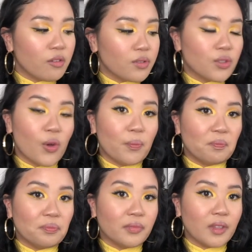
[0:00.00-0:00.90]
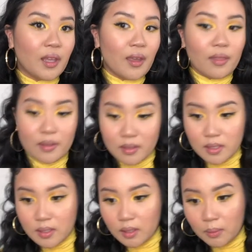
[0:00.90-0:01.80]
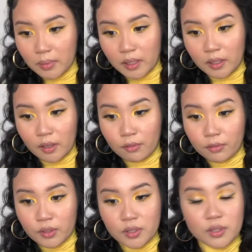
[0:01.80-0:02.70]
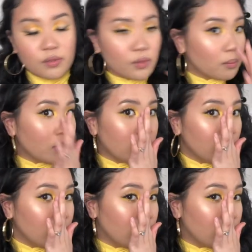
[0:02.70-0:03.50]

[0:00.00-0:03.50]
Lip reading: So this is gonna be a first for me.